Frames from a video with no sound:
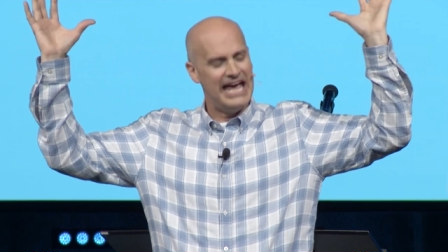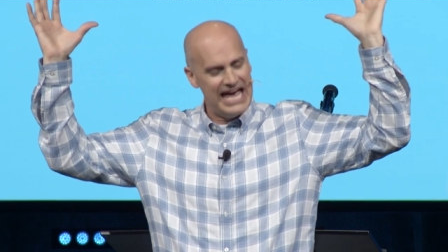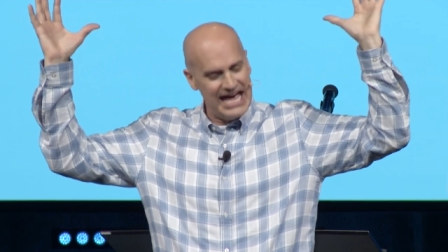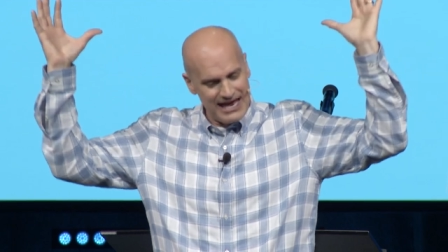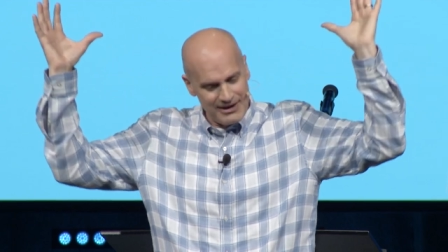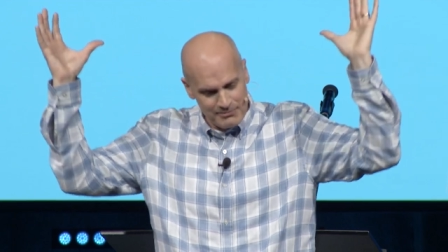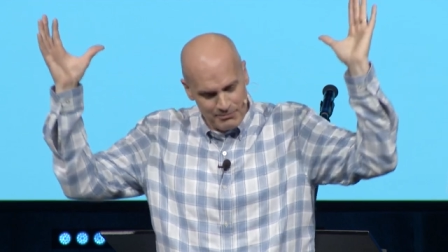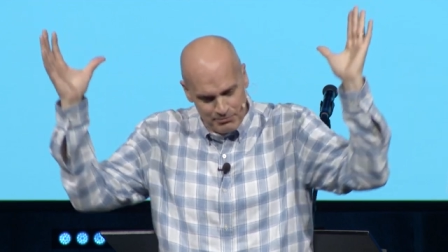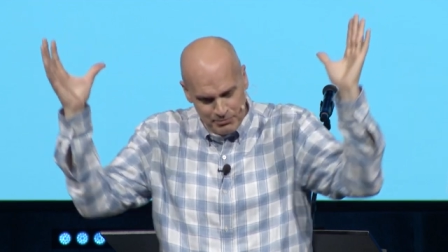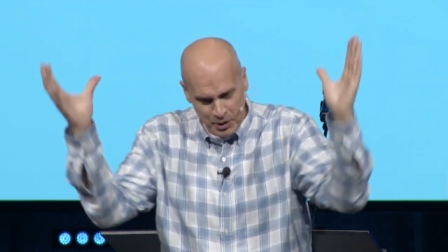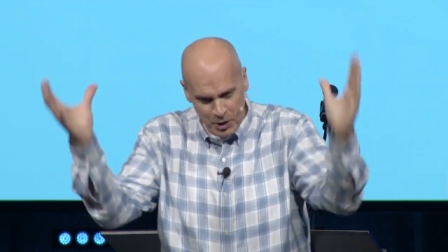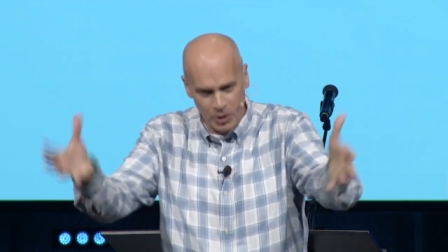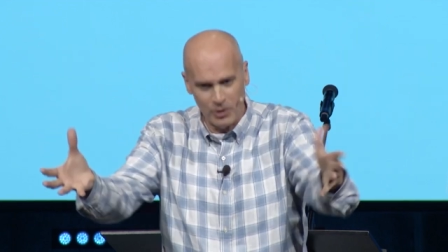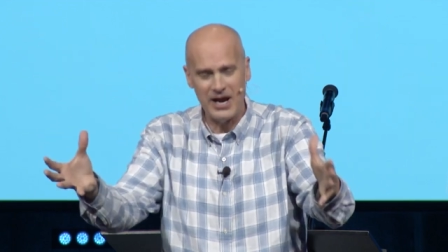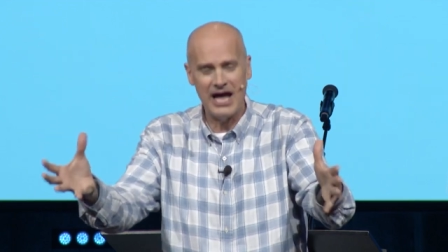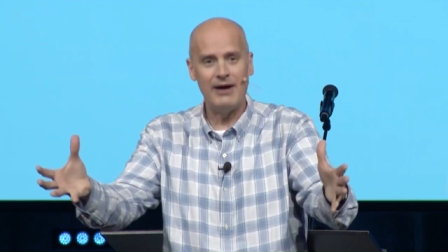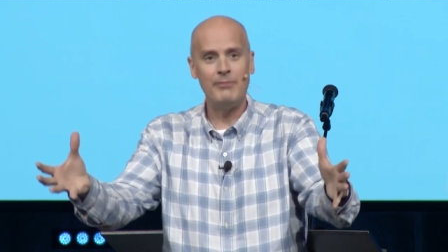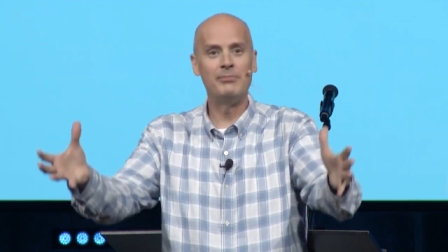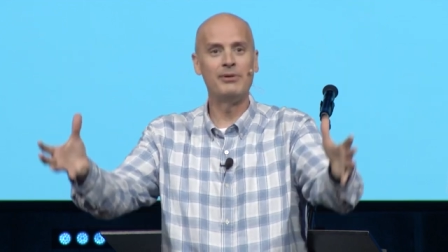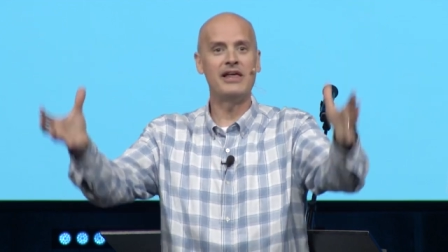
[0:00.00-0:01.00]
and pour
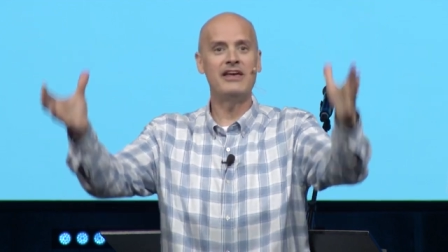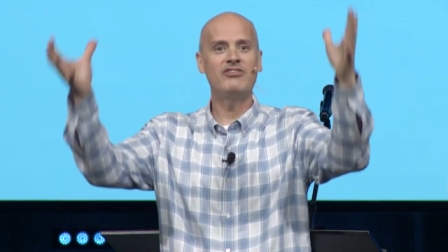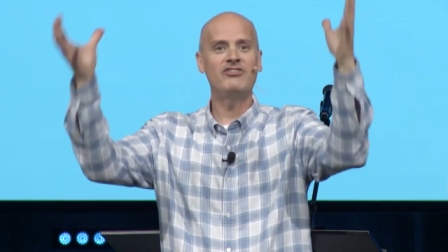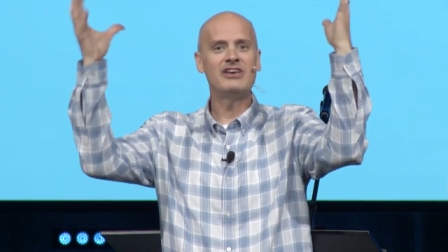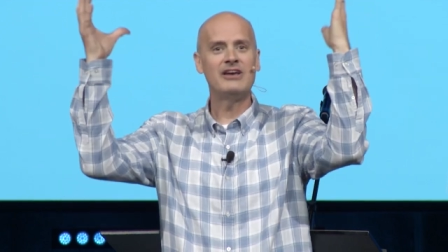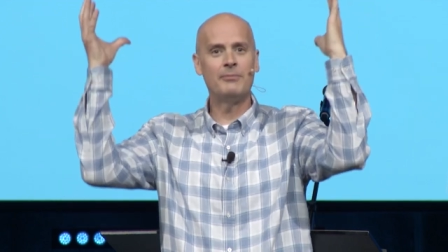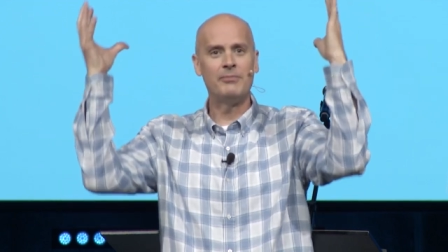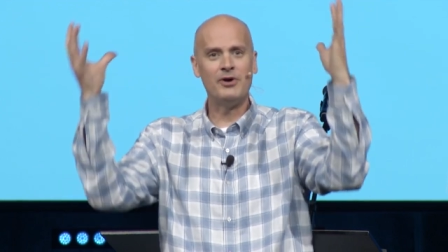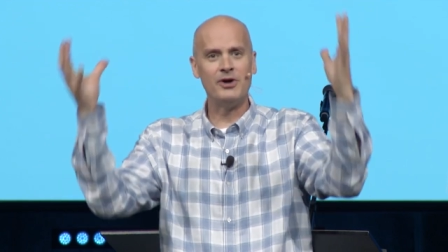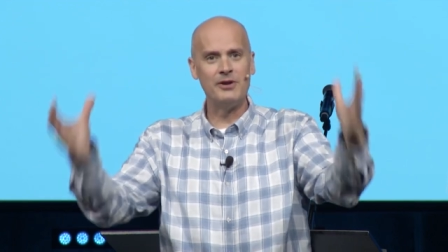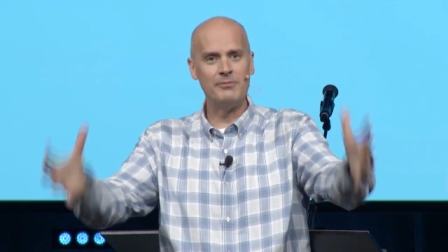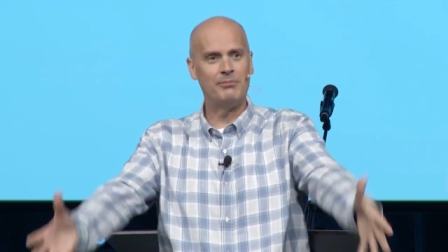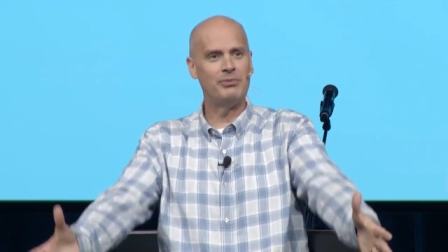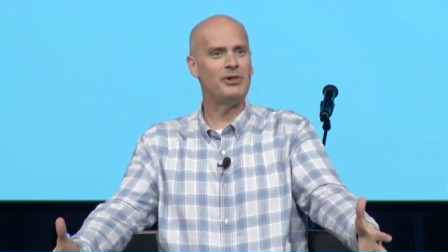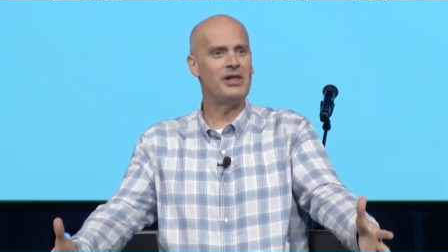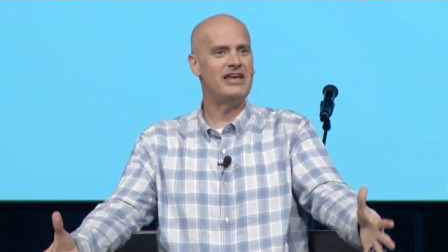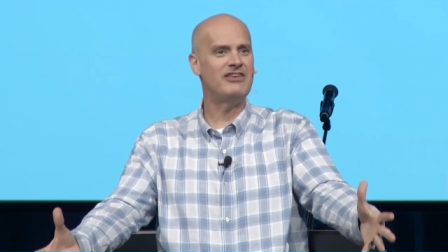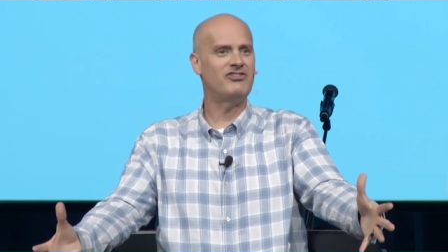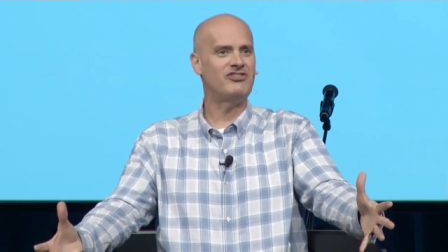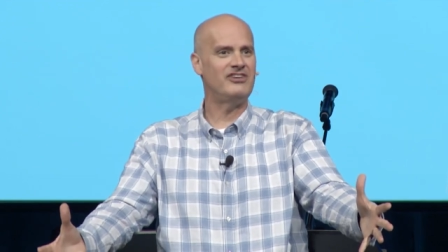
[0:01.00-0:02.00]
out blessing upon
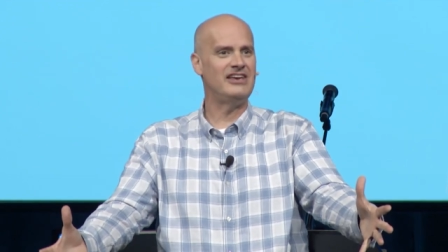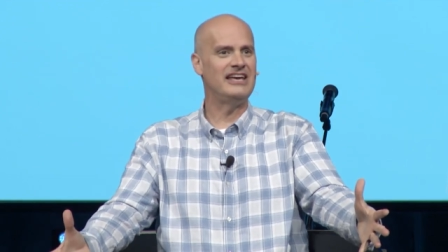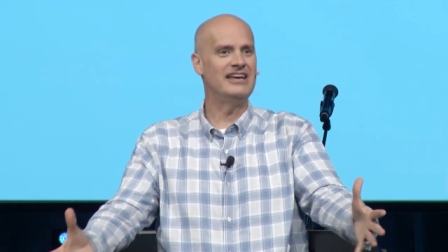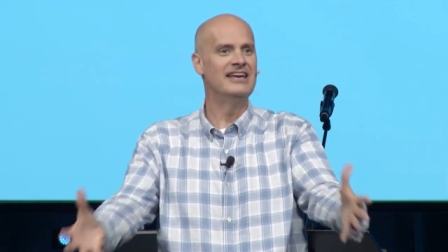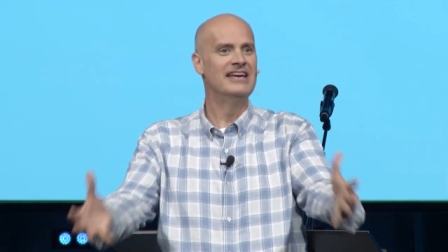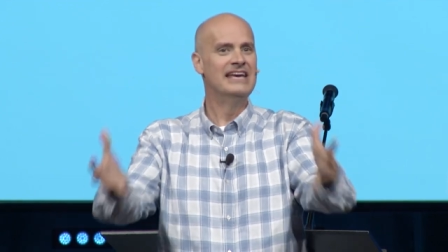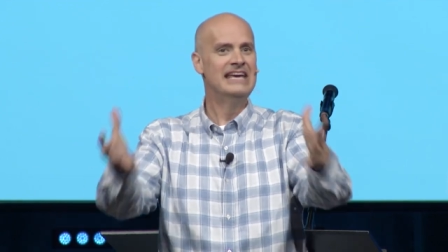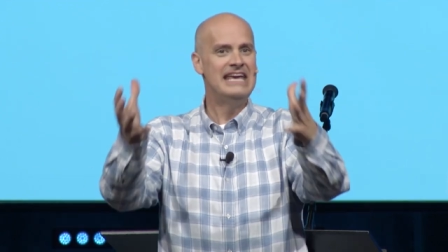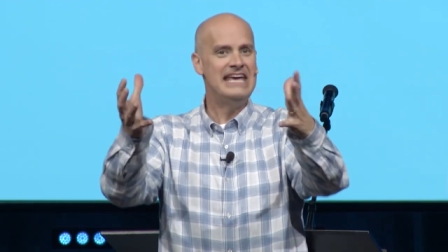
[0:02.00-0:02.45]
blessing